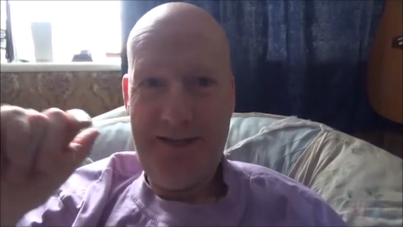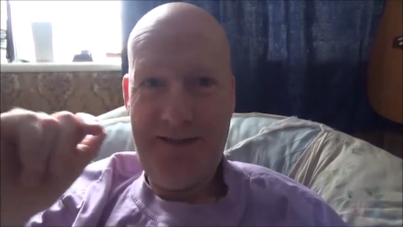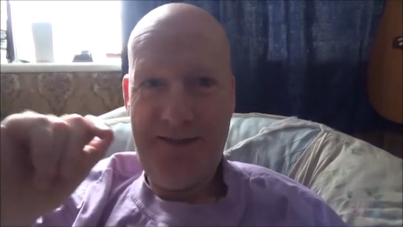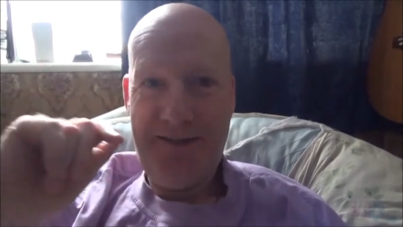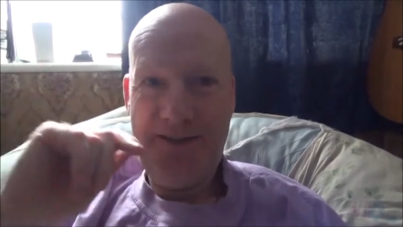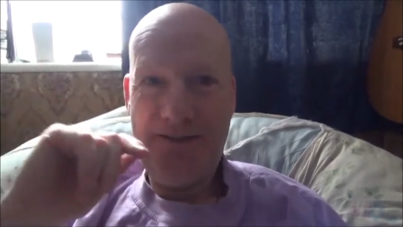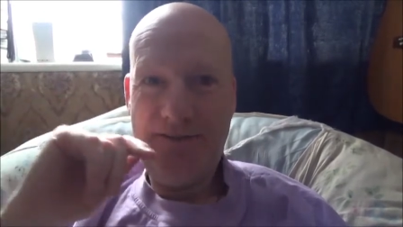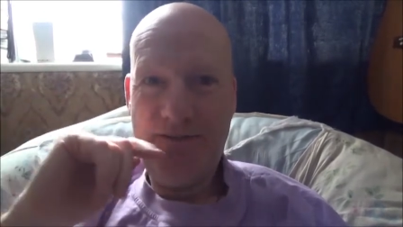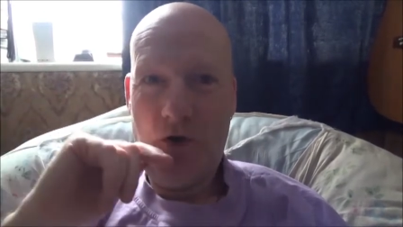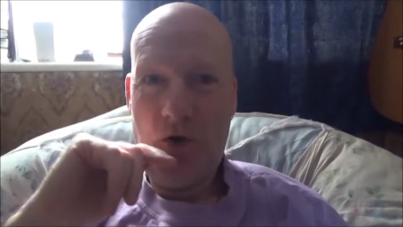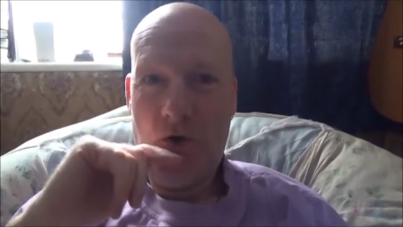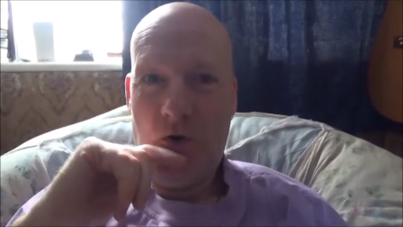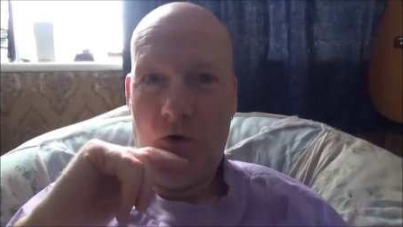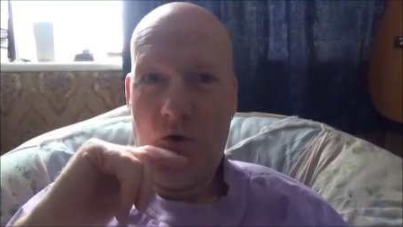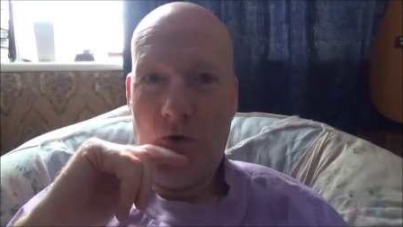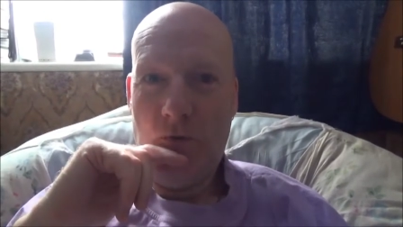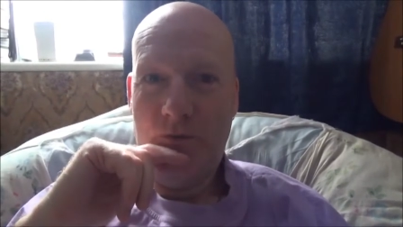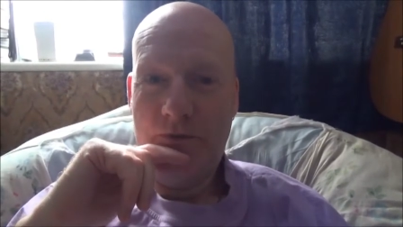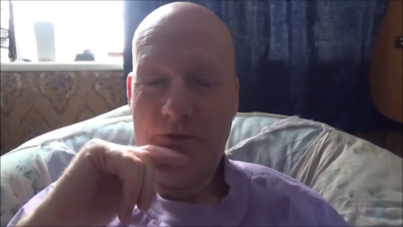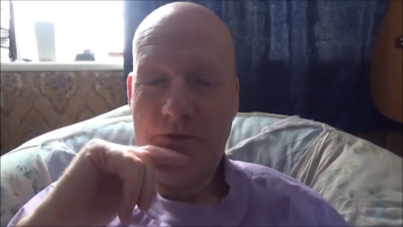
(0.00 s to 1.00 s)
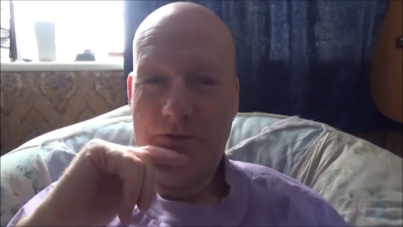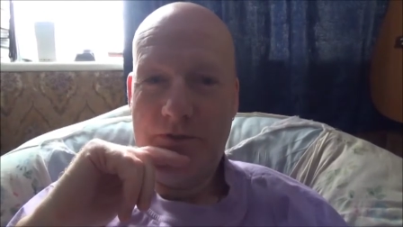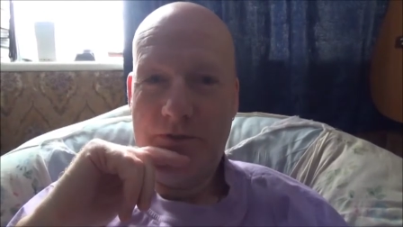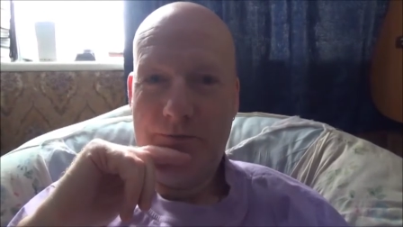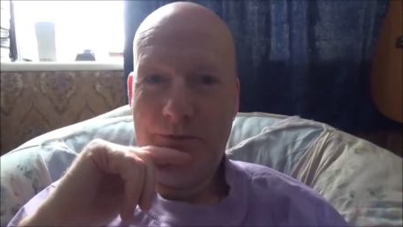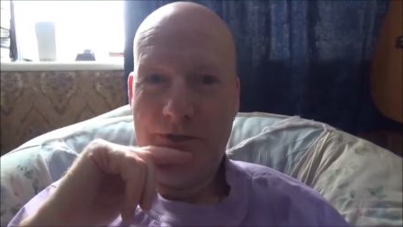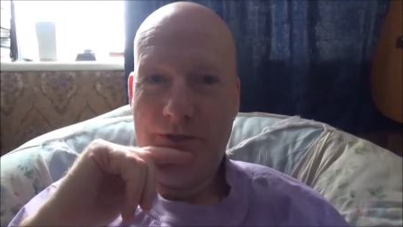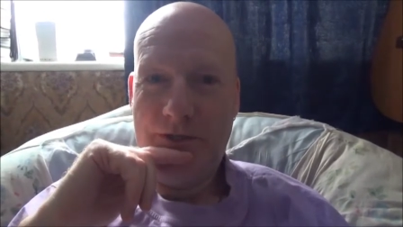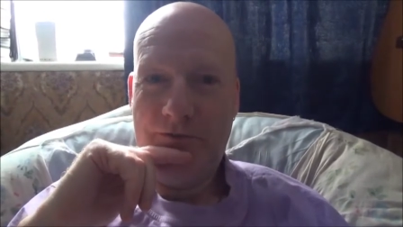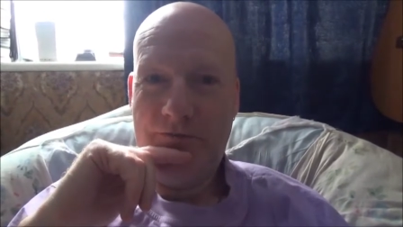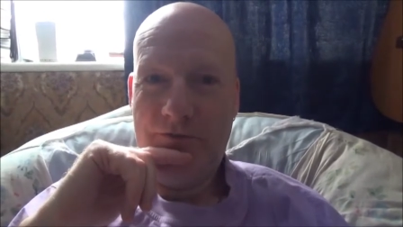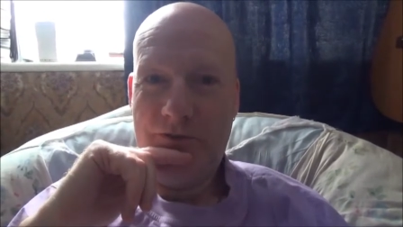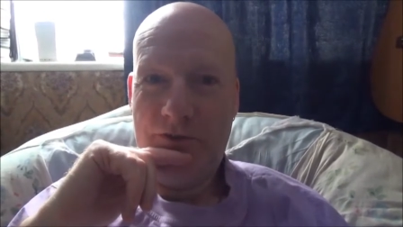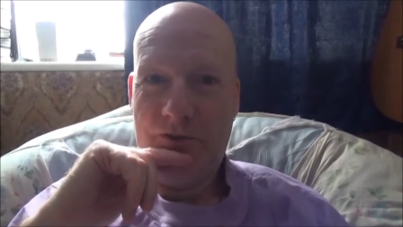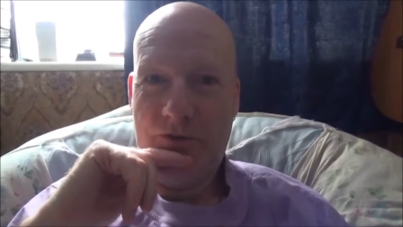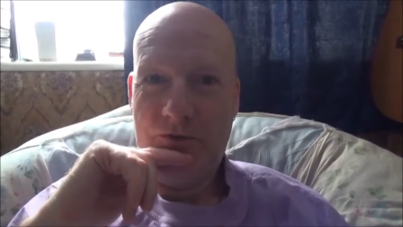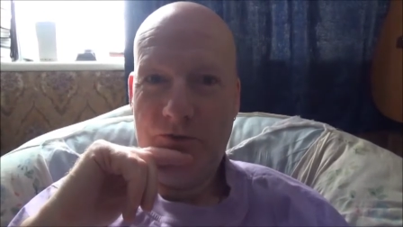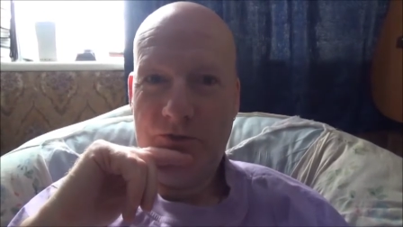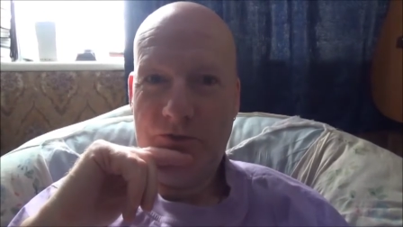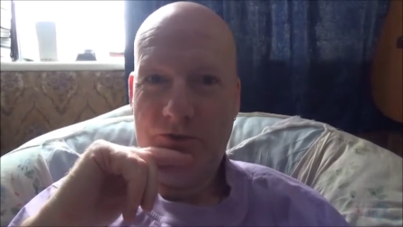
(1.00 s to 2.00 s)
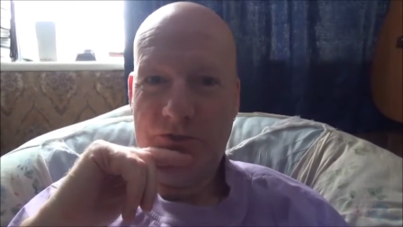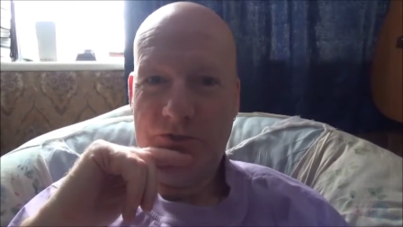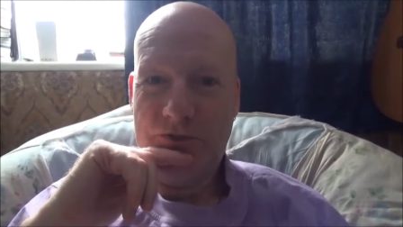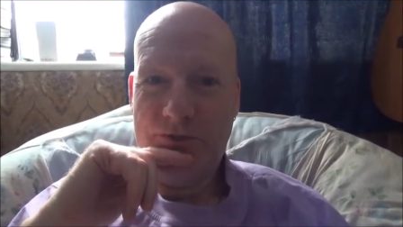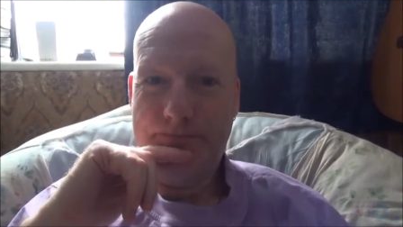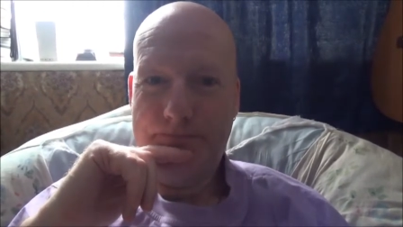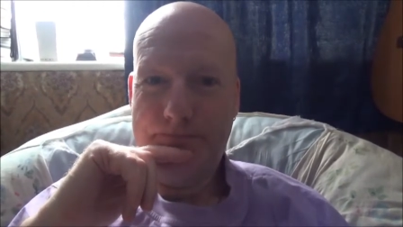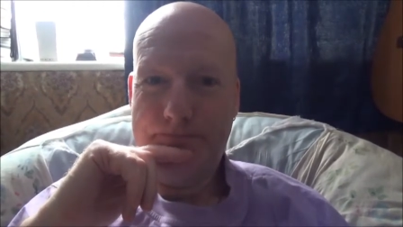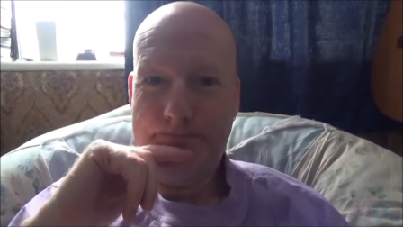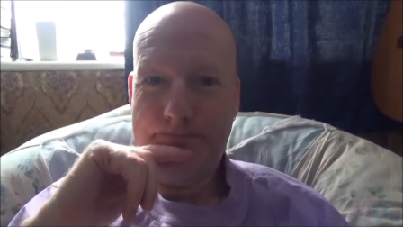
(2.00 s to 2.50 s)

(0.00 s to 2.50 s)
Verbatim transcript: and these orbs in my vlogs.